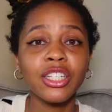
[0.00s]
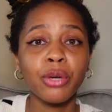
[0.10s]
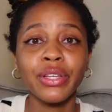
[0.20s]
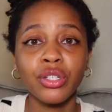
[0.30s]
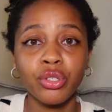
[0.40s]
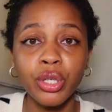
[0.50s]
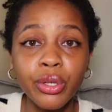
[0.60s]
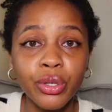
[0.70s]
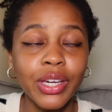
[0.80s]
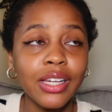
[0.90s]
committed to
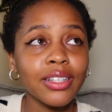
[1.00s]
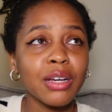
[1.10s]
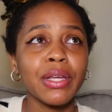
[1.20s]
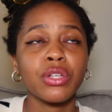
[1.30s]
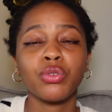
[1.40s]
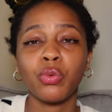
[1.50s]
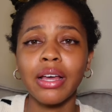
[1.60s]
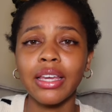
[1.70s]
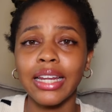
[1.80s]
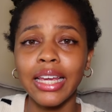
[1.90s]
you. He is committed to
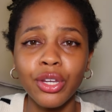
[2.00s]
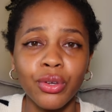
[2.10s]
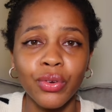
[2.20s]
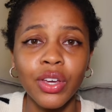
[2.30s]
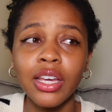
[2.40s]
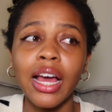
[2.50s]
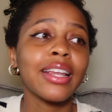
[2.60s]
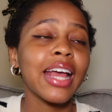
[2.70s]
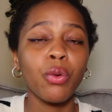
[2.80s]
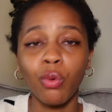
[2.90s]
working in you,
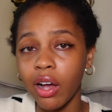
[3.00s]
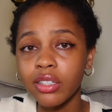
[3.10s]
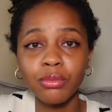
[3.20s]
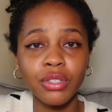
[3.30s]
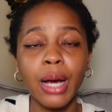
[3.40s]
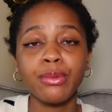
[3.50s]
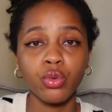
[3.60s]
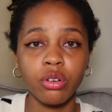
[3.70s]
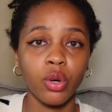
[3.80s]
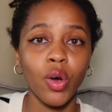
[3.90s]
and that work sometimes
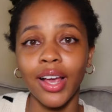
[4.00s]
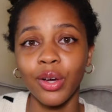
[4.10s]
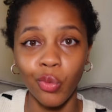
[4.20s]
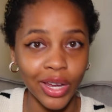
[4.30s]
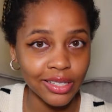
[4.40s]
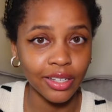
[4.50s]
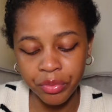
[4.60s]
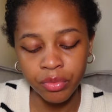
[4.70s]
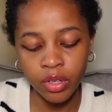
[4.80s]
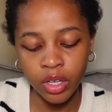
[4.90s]
will require waiting.
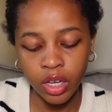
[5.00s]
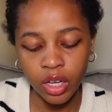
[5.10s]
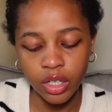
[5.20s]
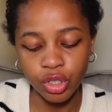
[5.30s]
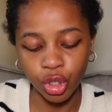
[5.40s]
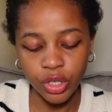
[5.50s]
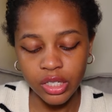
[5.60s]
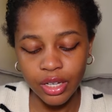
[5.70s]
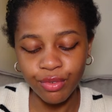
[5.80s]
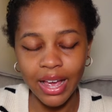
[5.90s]

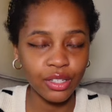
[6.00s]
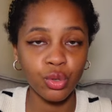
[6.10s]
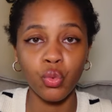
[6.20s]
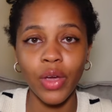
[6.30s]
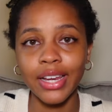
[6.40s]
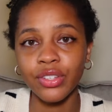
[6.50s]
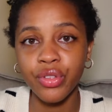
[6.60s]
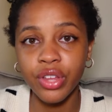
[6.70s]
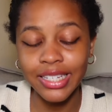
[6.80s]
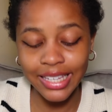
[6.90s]
Joseph had to wait
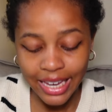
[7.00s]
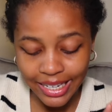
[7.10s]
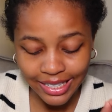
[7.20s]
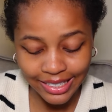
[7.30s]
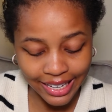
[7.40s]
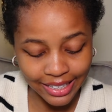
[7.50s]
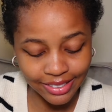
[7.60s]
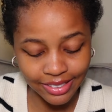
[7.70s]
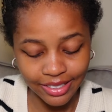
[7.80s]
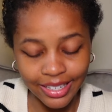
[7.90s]
13
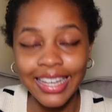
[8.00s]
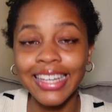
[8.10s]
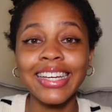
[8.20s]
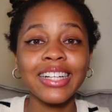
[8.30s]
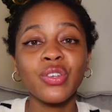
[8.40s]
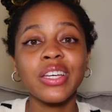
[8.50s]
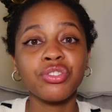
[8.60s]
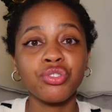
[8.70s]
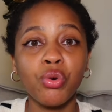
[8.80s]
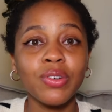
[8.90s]
years. He had to
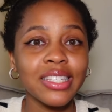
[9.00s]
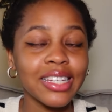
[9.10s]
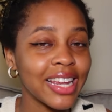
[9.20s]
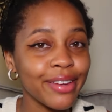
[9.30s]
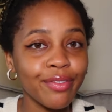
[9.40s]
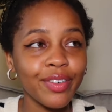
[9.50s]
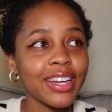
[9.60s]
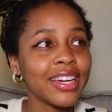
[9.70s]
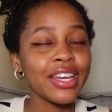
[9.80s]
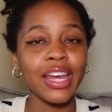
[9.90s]
endure
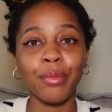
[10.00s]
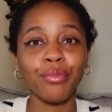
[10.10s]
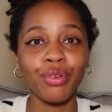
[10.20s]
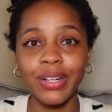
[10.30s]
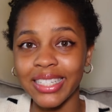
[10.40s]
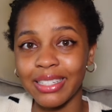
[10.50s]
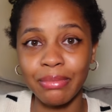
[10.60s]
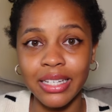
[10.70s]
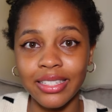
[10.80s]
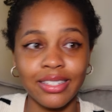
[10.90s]
slavery,
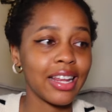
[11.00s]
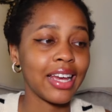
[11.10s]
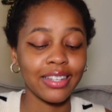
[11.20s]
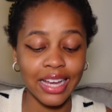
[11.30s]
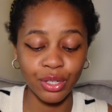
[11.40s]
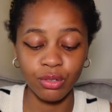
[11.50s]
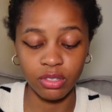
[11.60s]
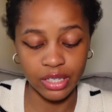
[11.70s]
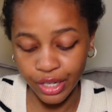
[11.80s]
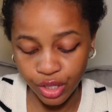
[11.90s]
imprisonment,
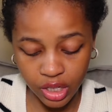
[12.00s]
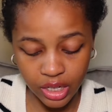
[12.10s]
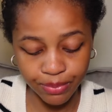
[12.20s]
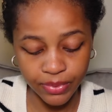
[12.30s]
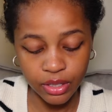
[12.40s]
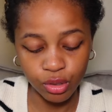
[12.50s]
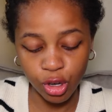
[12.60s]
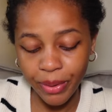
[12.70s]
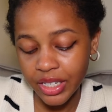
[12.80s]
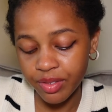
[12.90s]
accusation,
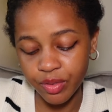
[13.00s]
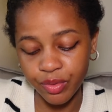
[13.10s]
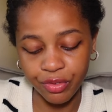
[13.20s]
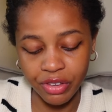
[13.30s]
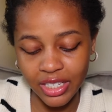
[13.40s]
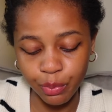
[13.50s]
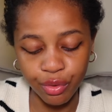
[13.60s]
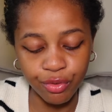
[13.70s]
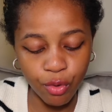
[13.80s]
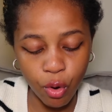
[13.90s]
so many different things
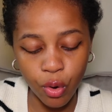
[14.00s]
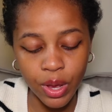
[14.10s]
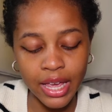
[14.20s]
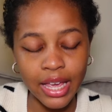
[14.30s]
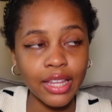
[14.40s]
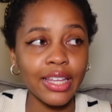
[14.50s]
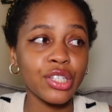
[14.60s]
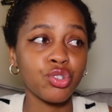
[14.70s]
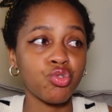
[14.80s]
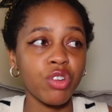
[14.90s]
before
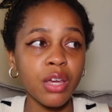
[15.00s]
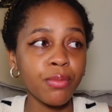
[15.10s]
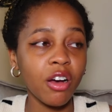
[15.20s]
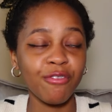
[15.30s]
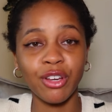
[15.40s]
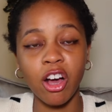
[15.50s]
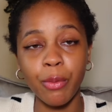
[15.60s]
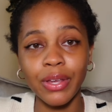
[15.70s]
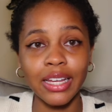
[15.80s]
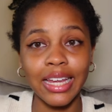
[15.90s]
his dream of
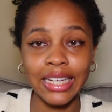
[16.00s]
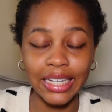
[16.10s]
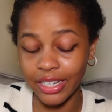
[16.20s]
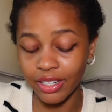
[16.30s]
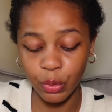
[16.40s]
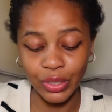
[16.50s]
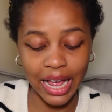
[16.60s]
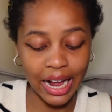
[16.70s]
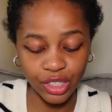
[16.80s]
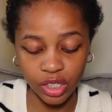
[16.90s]
becoming a leader was
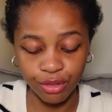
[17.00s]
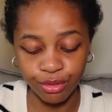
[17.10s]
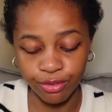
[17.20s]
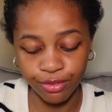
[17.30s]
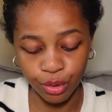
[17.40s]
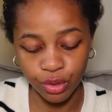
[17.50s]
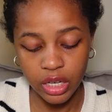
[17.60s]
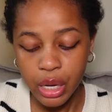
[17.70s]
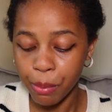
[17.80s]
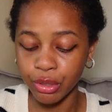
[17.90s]
actually fulfilled.
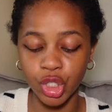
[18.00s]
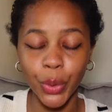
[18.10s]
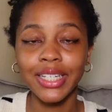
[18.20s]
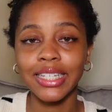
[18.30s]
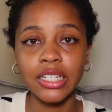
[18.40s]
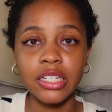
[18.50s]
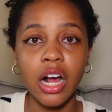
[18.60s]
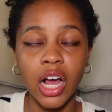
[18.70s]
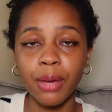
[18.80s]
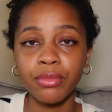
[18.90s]
But during this
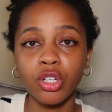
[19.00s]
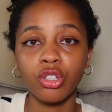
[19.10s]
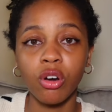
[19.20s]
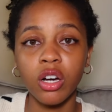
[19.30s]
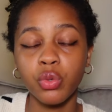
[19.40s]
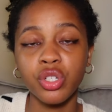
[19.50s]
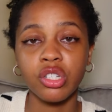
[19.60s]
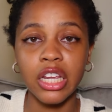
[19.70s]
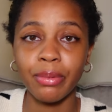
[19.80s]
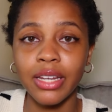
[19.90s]
time, God was
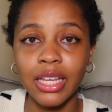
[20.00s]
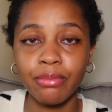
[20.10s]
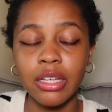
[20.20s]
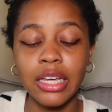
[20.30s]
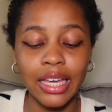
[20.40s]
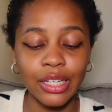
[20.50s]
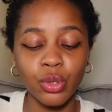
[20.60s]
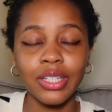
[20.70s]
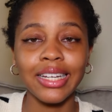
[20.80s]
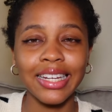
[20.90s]
shaping him into
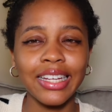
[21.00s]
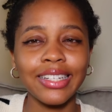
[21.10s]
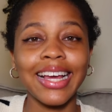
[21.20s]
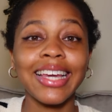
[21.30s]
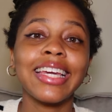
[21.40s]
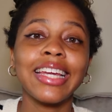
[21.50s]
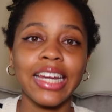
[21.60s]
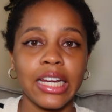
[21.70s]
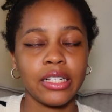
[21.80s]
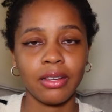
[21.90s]
the leader that he
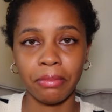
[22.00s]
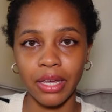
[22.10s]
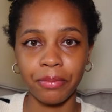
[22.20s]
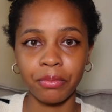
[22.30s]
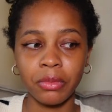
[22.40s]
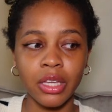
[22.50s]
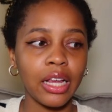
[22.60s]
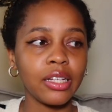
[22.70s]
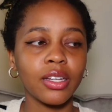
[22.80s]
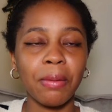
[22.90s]
needed to be,
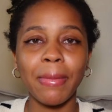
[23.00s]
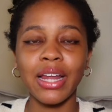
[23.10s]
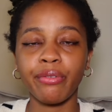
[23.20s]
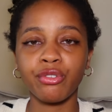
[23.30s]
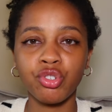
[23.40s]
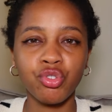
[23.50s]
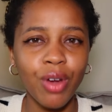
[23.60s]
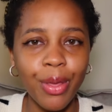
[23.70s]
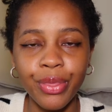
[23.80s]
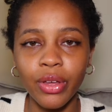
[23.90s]
into the man of
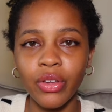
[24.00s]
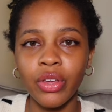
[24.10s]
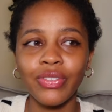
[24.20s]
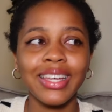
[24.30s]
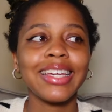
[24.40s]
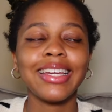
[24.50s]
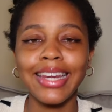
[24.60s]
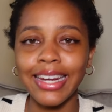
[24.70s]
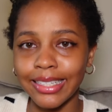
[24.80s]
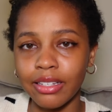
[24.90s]
strength that he
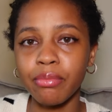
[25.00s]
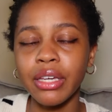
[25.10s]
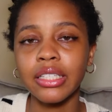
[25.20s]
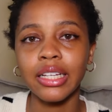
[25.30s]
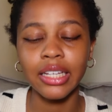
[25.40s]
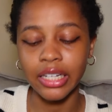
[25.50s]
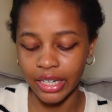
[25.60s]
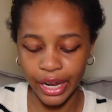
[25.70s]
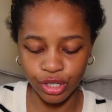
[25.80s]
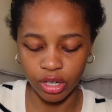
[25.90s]
needed to be to lead a
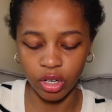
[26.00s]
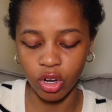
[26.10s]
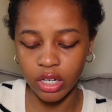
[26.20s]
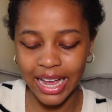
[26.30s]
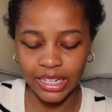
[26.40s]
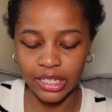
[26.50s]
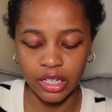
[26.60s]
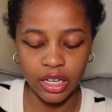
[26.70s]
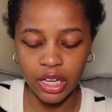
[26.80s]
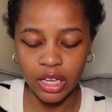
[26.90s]
nation. God had to,